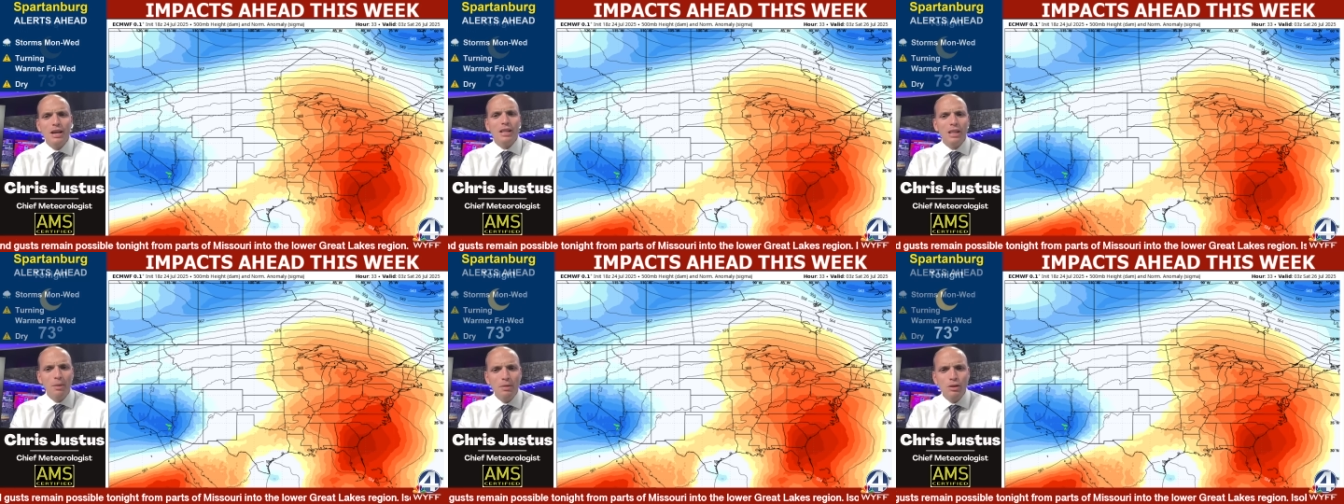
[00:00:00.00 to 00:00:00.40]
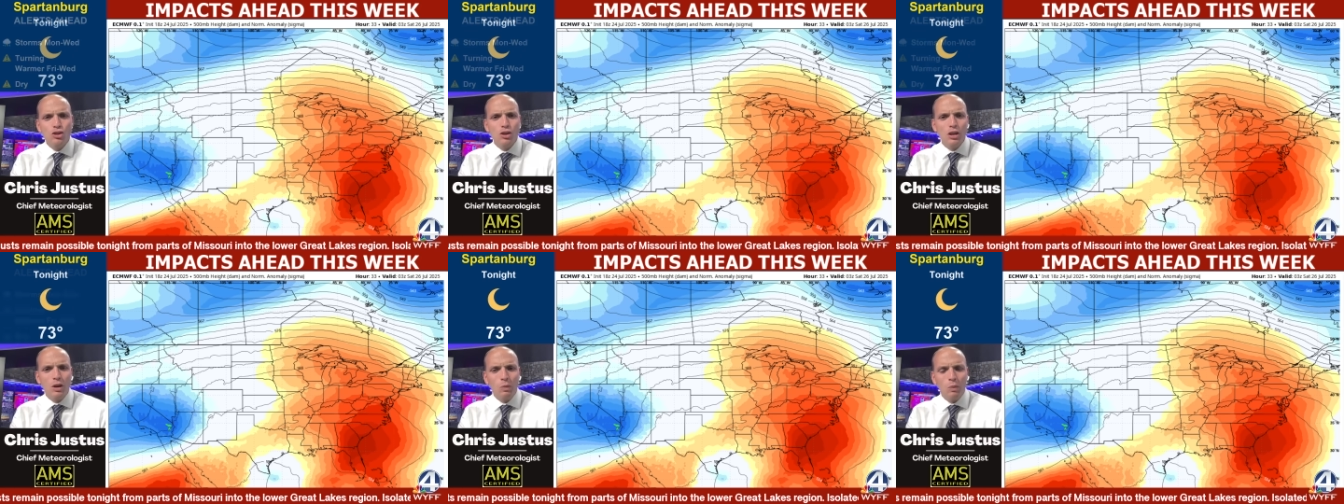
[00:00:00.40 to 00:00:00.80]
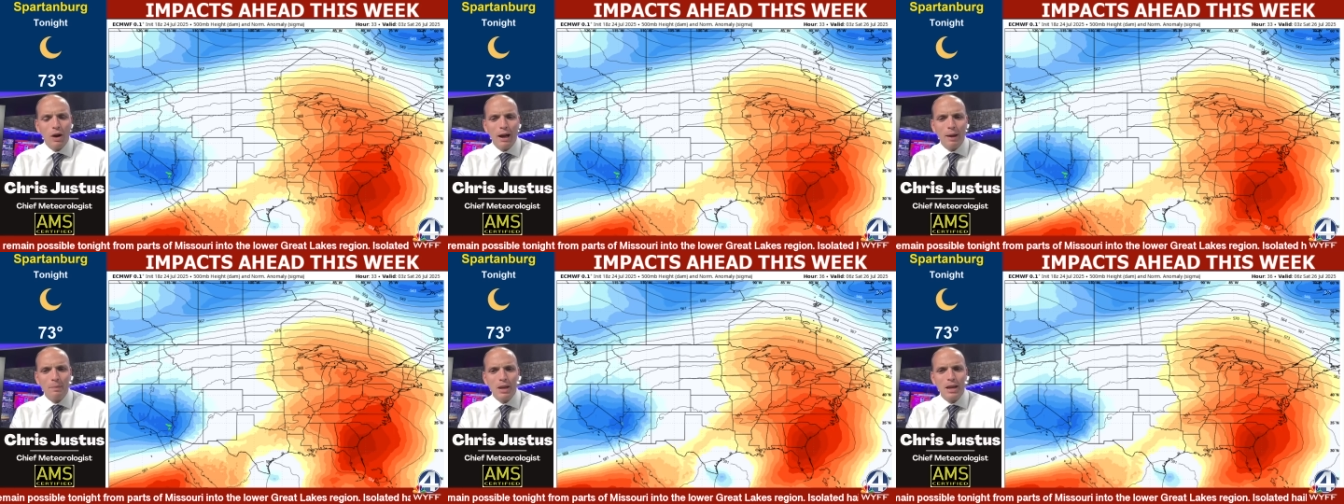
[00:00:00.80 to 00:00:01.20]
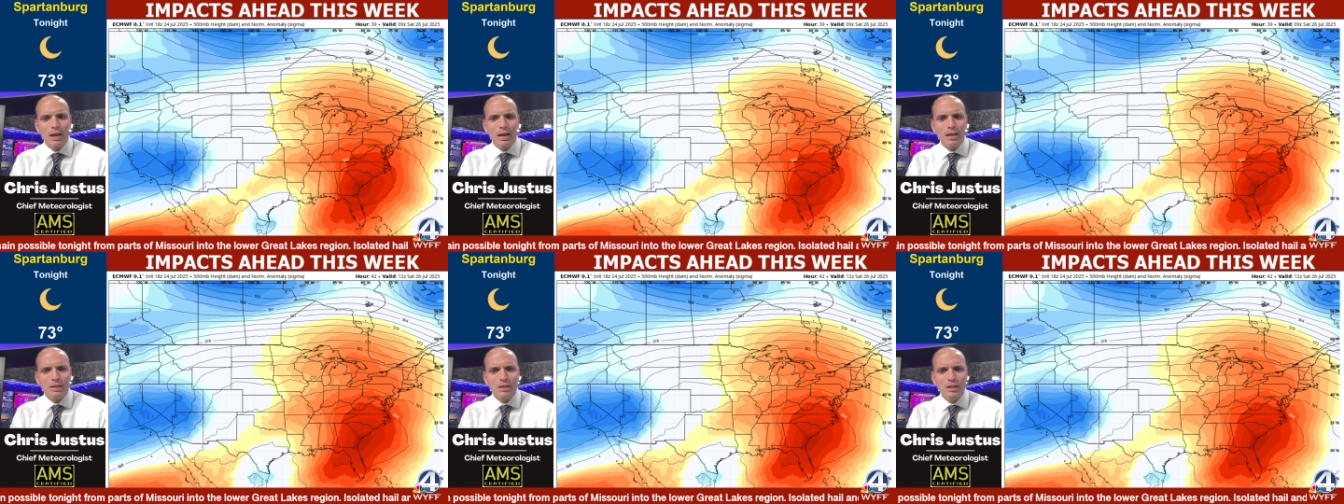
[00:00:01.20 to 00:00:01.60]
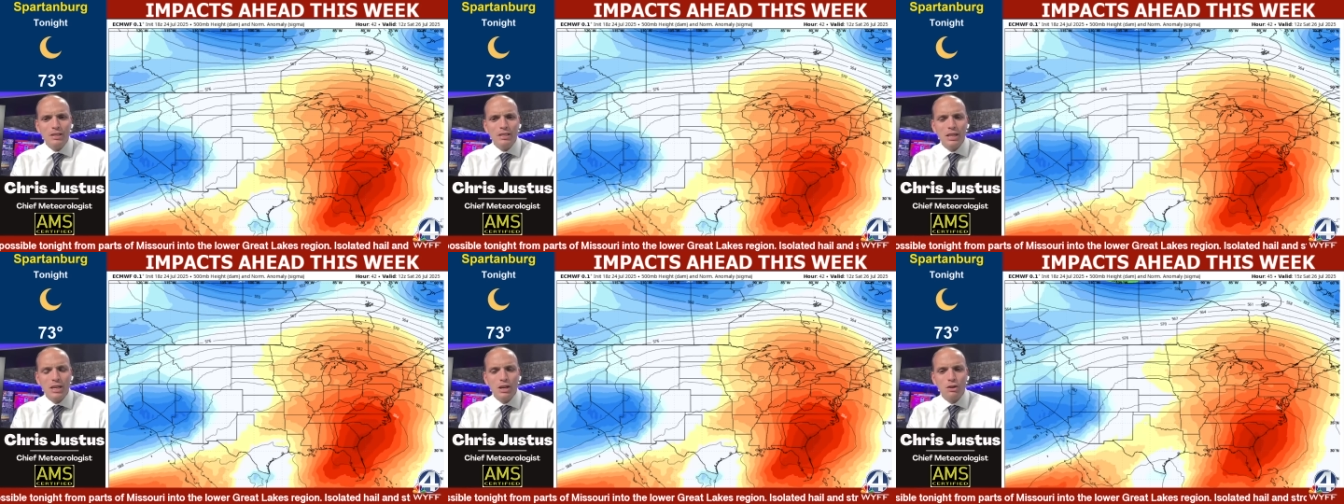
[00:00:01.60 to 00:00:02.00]
Let me show you why. It's going to
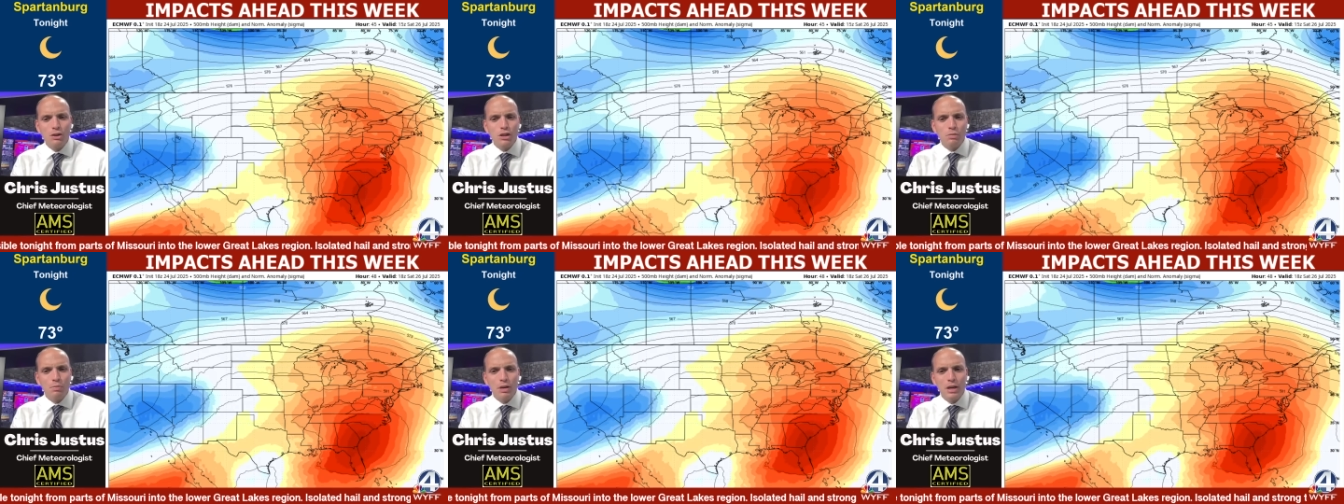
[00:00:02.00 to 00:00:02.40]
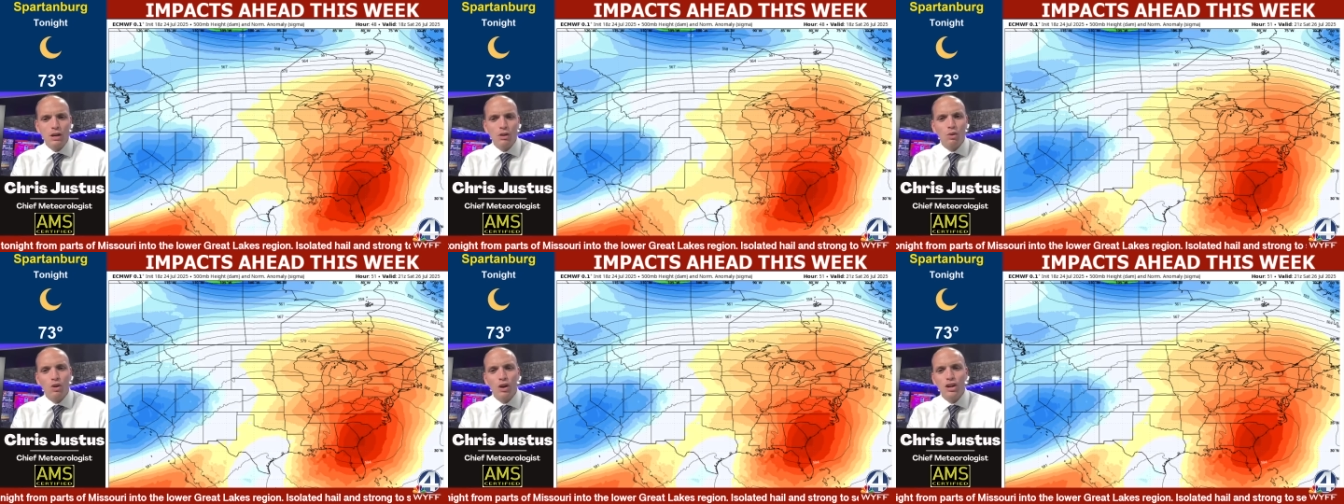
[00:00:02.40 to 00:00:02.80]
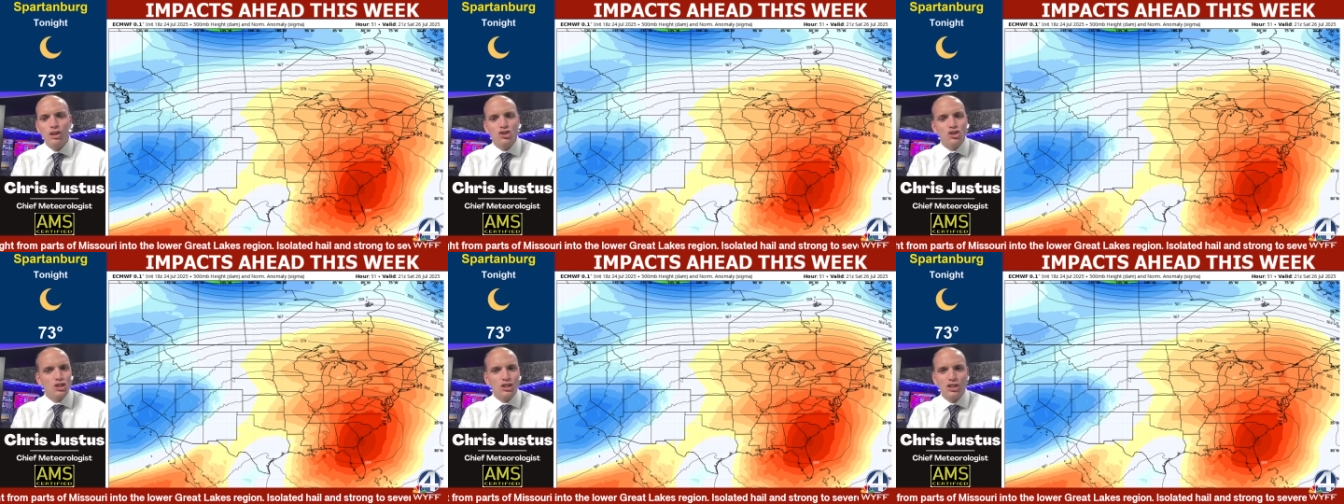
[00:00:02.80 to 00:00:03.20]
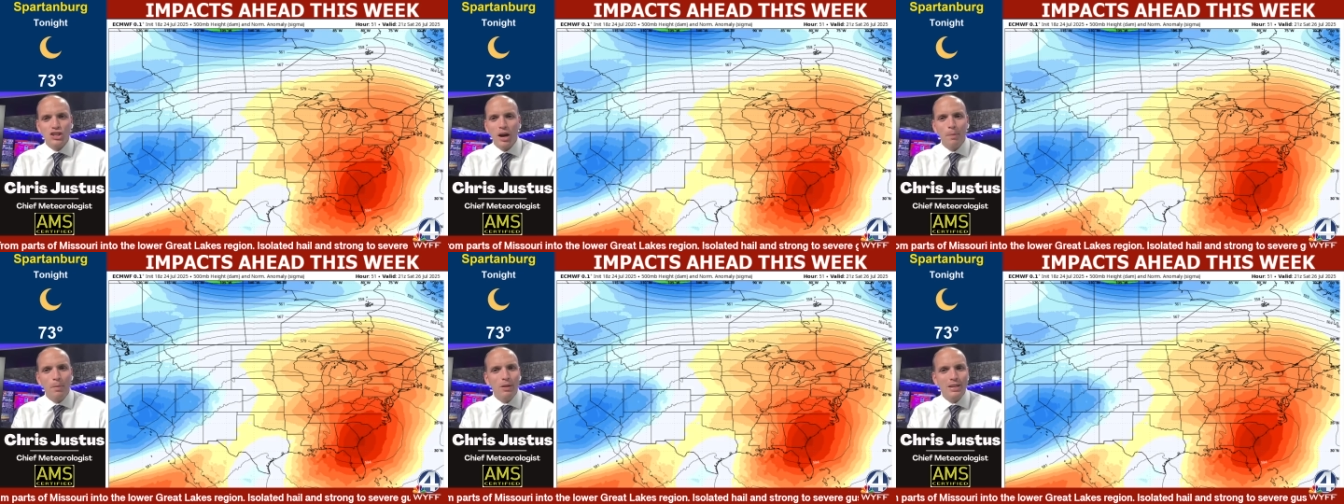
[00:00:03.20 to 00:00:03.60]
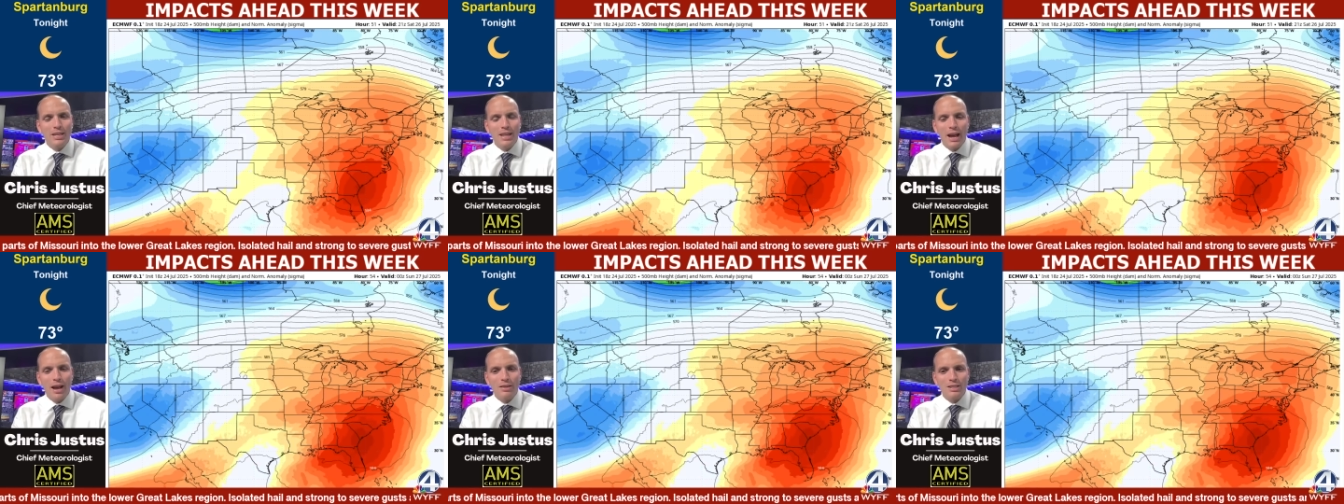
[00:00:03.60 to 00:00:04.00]
sit here, this big ridge, just doubling
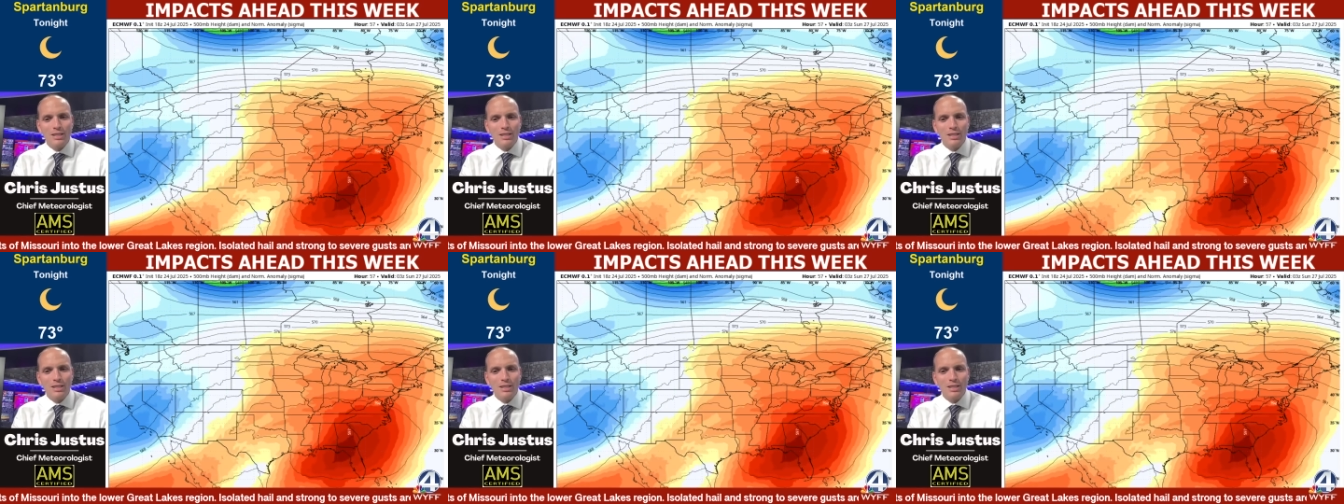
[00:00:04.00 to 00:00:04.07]
down